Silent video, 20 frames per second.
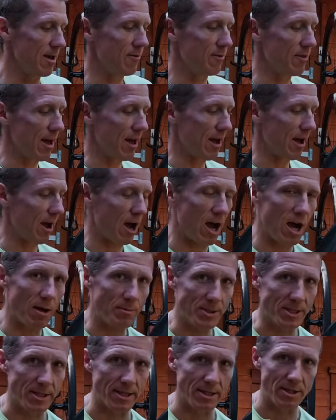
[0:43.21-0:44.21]
their hub
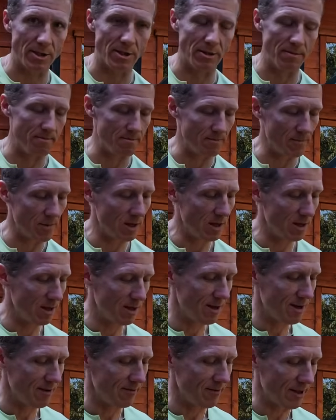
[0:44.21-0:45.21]
system,
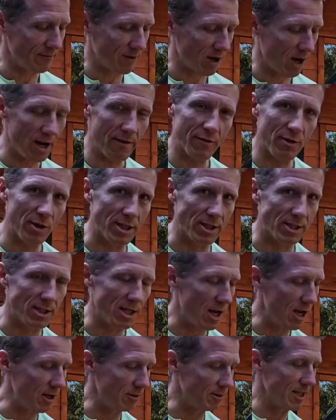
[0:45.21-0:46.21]
they've kind of got it
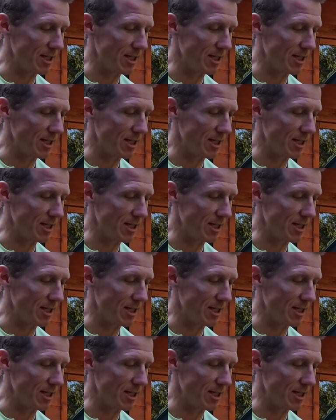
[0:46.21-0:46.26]
dialed